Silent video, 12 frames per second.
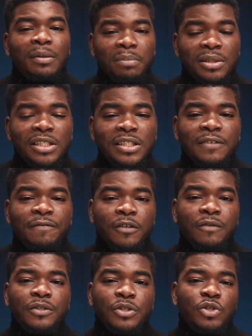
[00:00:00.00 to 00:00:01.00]
please
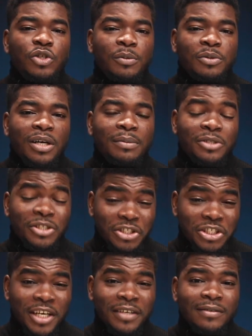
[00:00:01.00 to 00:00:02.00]
feel free to subscribe to this
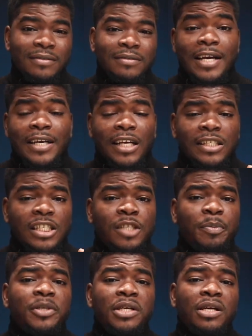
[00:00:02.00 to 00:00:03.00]
channel. And as a
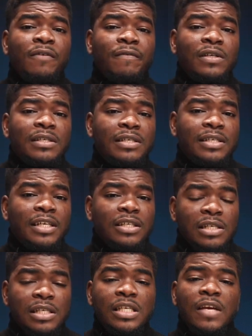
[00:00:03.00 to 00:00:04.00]
special offer today
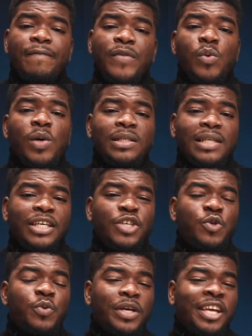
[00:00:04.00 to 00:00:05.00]
to save viewers
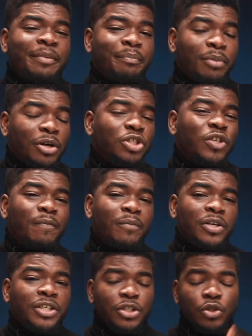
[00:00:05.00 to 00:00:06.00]
like you a bunch of
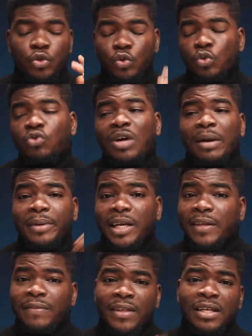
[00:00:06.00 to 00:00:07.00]
money, do grab a
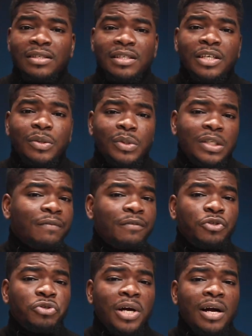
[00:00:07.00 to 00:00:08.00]
30-day risk-free
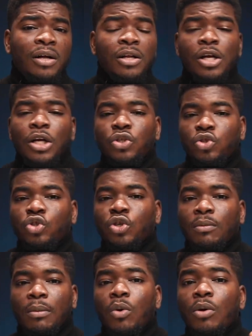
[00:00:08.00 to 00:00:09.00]
trial to the
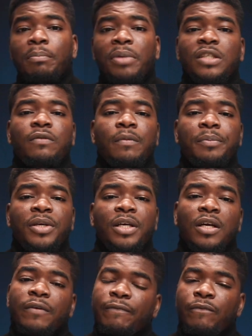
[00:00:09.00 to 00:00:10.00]
number one best
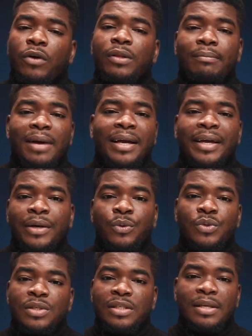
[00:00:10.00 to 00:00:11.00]
VPN for the Mac
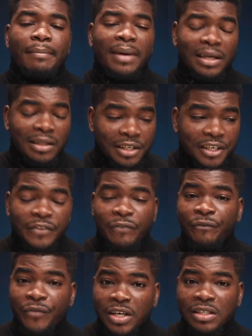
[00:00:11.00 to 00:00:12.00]
ecosystem by clicking the
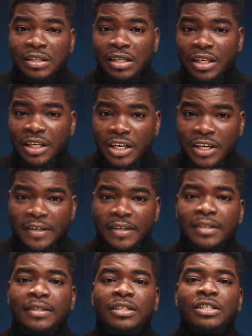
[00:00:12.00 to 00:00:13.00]
first link
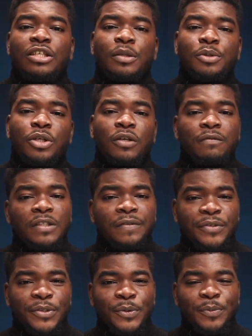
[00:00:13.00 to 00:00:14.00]
in the description of this
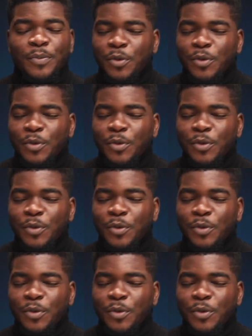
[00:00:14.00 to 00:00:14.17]
video.